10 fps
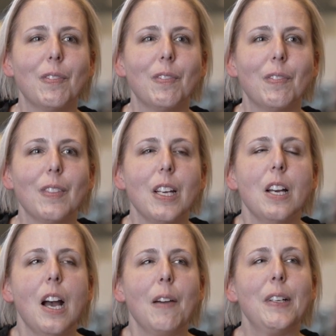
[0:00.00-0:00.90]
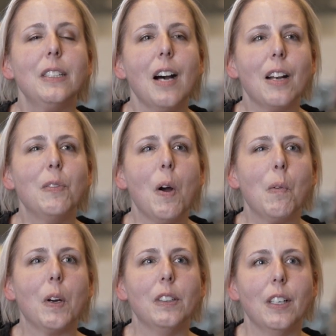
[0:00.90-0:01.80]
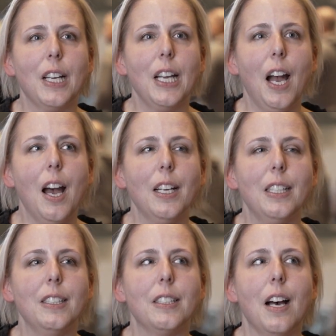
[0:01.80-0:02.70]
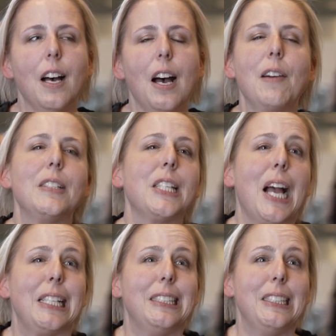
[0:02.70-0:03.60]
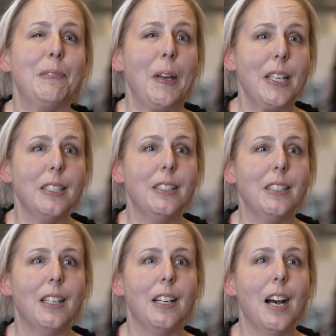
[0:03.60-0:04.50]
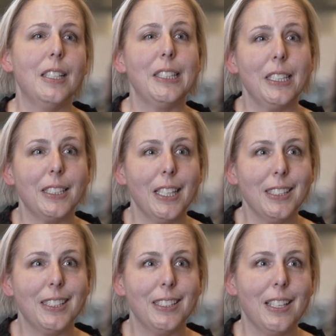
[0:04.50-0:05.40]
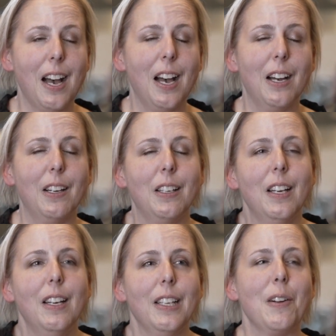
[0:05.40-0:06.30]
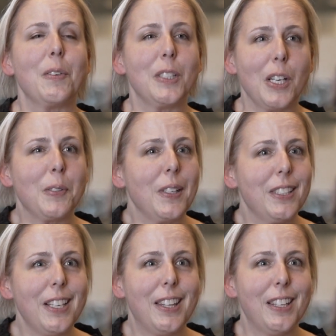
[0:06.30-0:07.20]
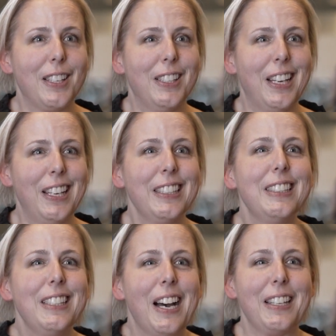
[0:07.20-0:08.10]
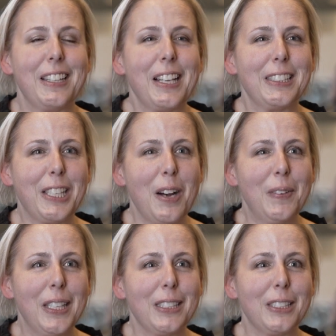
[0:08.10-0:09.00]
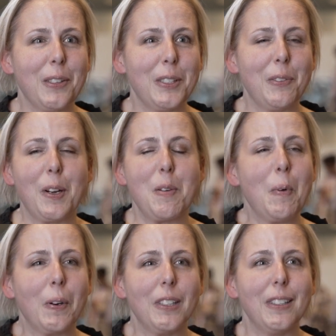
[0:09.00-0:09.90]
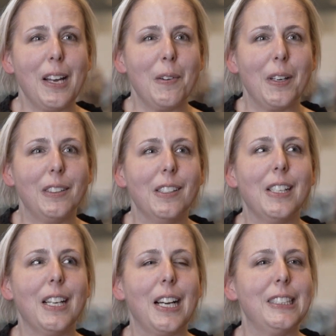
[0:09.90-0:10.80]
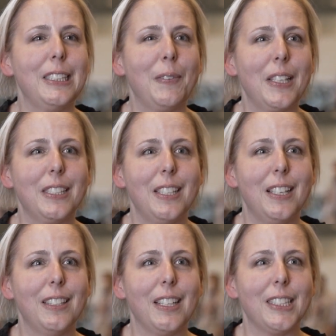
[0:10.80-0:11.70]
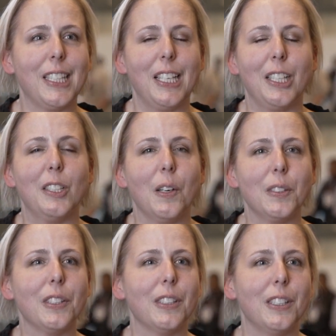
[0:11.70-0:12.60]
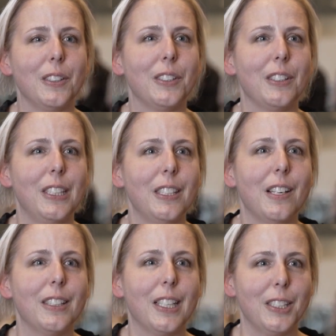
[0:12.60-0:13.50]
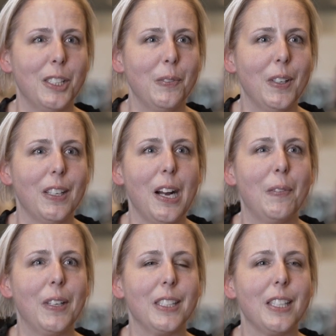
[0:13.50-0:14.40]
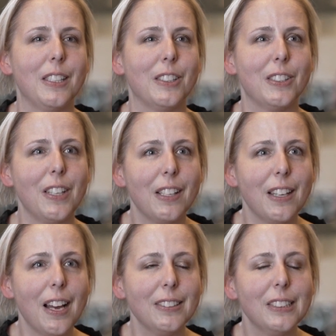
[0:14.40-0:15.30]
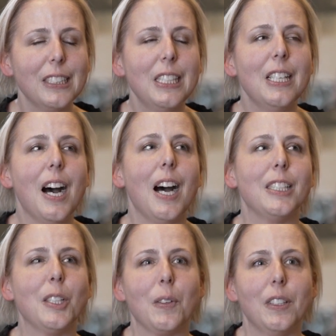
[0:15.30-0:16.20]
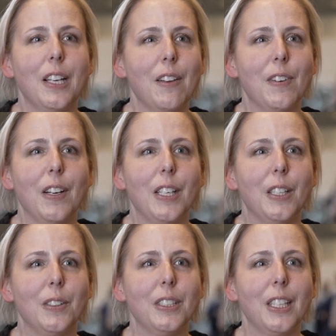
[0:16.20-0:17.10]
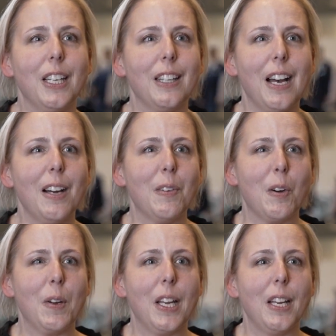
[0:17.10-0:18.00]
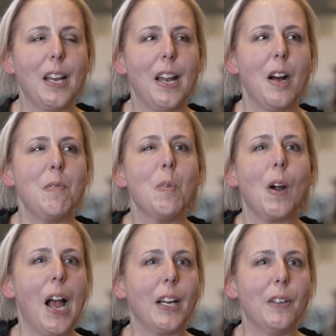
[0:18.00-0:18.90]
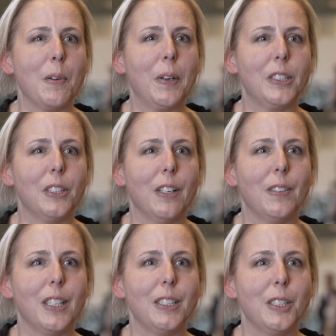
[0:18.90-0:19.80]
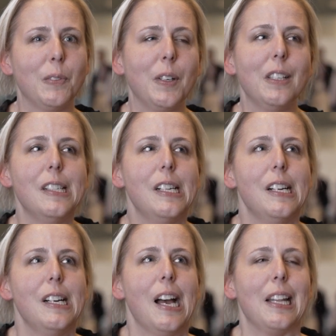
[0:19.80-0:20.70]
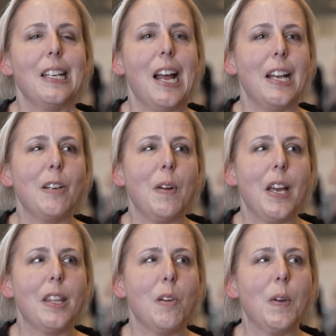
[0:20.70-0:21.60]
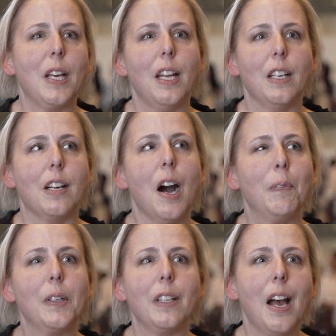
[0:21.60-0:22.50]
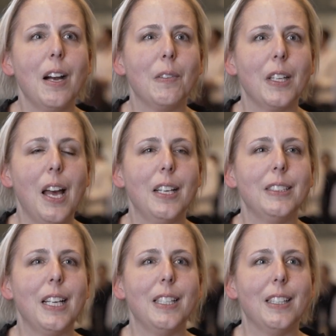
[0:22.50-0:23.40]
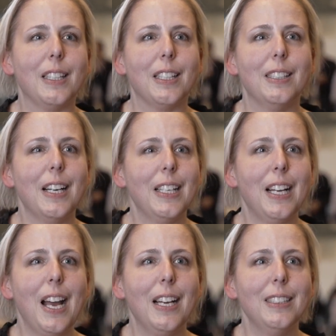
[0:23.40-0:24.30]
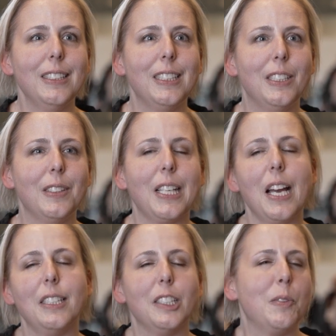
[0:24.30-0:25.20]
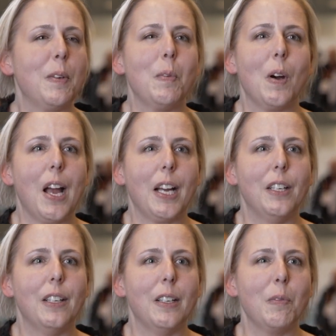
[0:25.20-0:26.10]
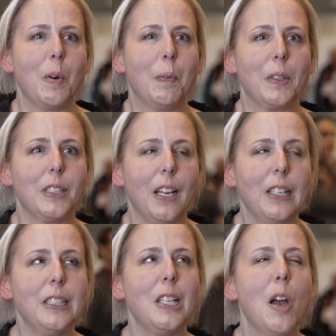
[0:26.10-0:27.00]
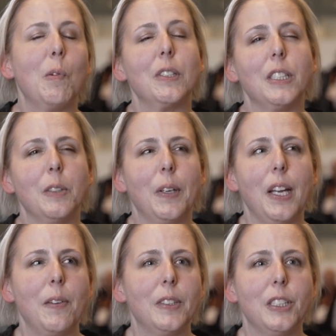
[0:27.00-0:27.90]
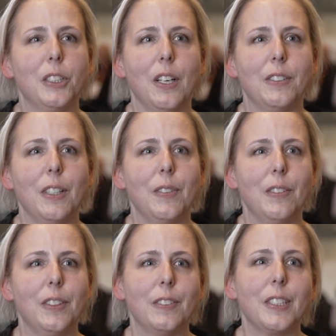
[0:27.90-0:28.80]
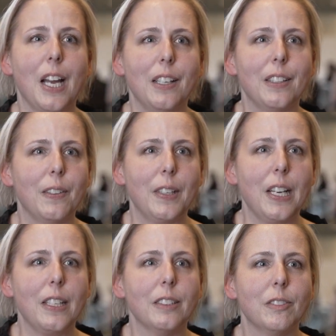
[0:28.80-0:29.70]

I mean, a lot of what we're looking at is obviously ID-based data sets. Everyone talks about the death of the cookie and that is coming, so it's very important that we look at ID-based data that's getting closer and closer in on the consumer and helping us understand that. So we're looking very closely at that, where we can get a more accurate picture of the consumer. And then any way that we can couple that with any data that the client has to, again, just be more accurate and more precise, while still being able to drive some level of scale that we need.